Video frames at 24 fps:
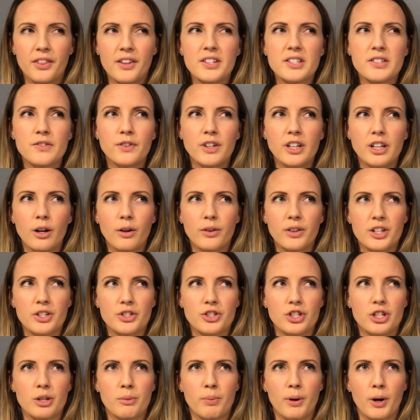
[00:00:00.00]
This video that
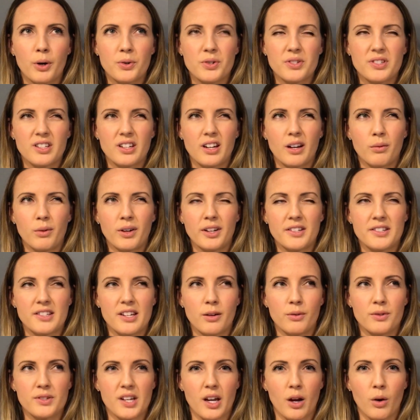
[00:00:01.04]
she posted, I want to
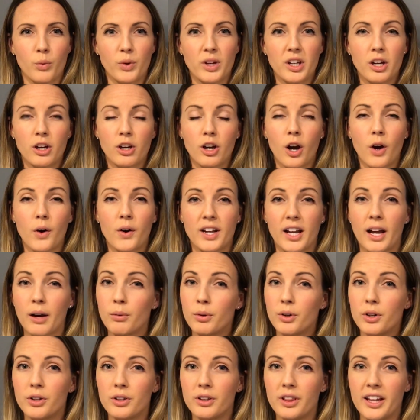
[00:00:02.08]
say it was like a week ago, and I
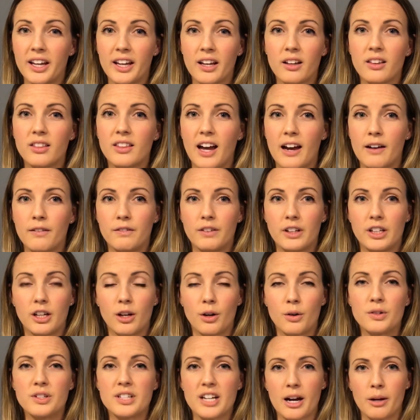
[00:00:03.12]
will link that
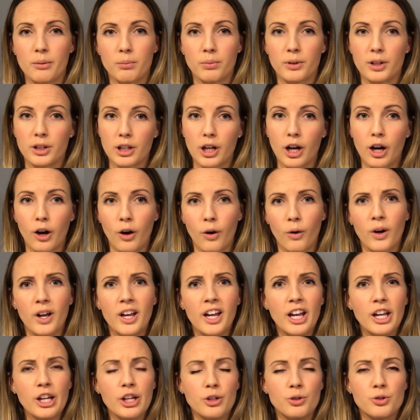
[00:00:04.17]
video down below.
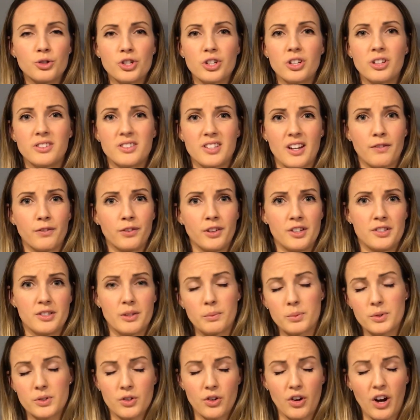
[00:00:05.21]
You should definitely
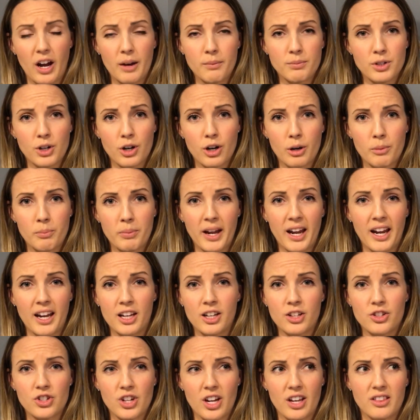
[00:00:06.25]
subscribe to her
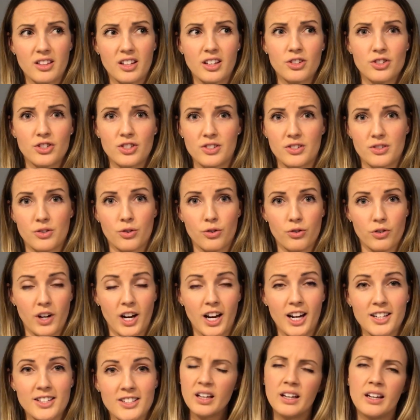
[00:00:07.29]
page. I think she's
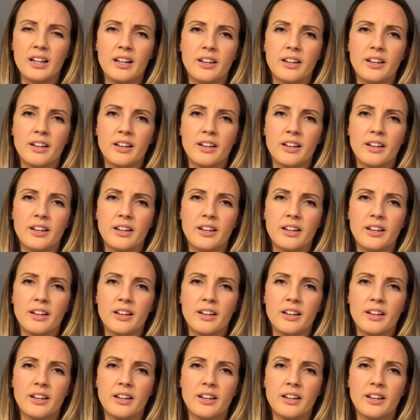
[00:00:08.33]
great.